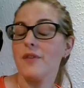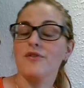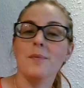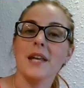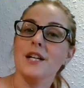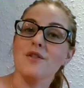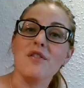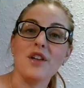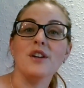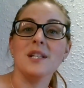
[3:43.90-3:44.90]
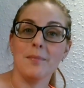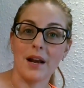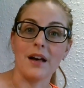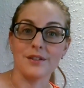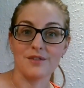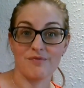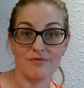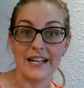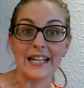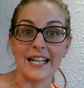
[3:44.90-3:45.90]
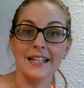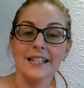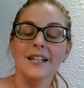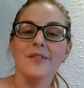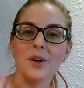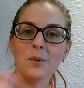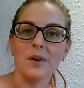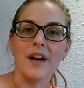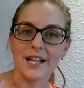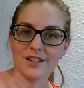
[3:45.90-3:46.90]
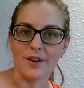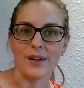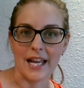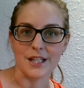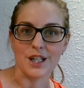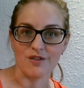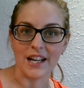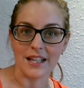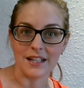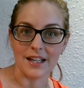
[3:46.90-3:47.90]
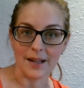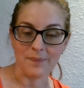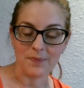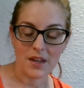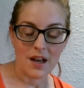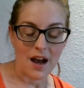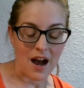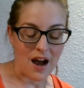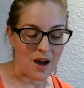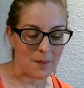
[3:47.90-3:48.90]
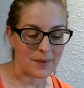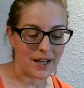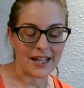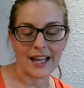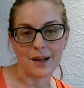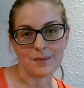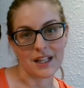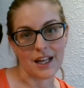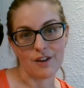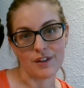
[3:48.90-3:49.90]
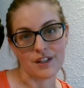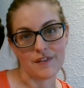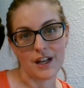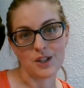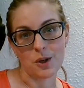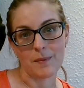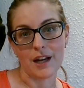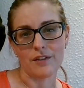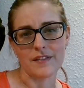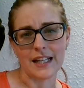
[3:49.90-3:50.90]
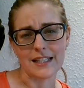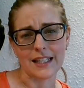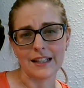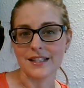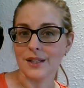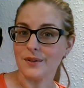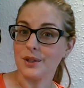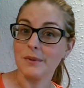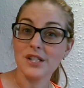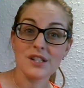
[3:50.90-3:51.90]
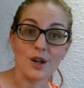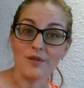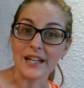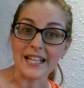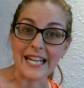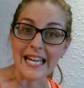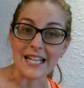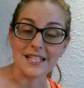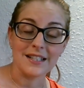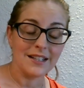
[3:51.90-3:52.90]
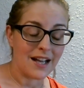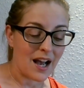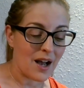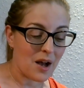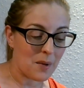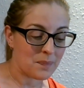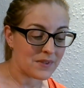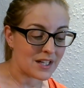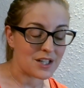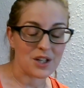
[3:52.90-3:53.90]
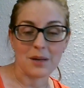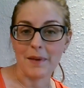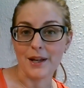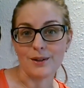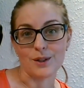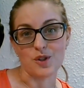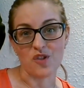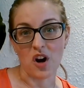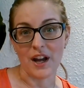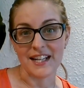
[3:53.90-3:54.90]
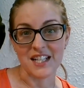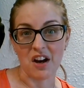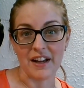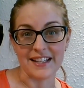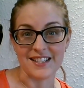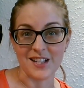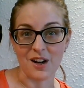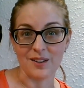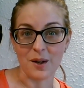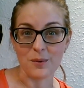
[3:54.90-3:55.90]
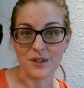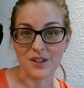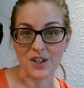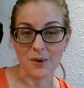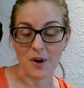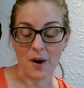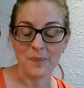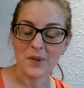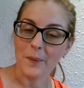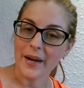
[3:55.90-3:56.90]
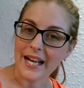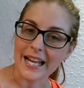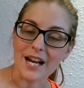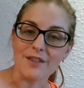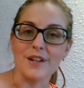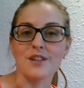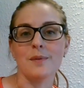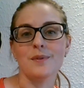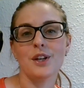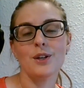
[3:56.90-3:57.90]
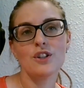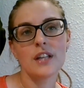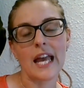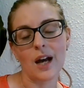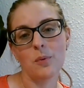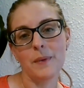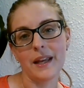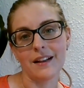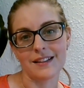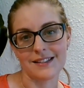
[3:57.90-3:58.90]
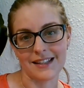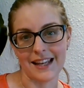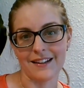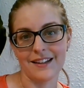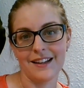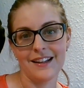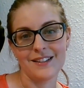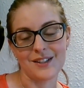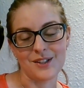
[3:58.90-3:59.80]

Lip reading: from the age of 30 plus, really, that we're exfoliating regularly. And it helps to get rid of that top layer of dead skin cells that we just don't really need. They're just going to make you look dry, tired, dull, older than you are. We can get rid of them. So you're just helping the skin to